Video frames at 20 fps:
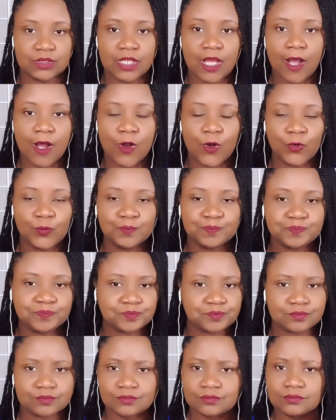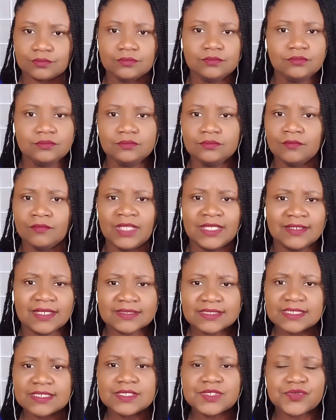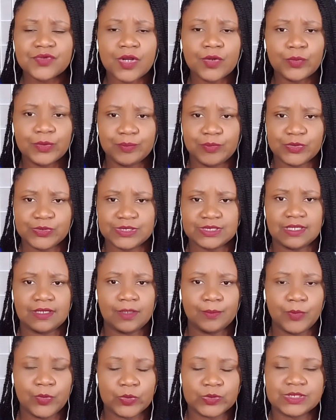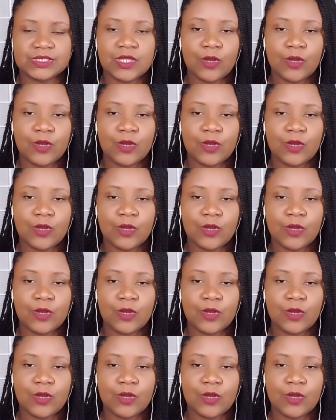Now, nothing is wrong with boosting a post.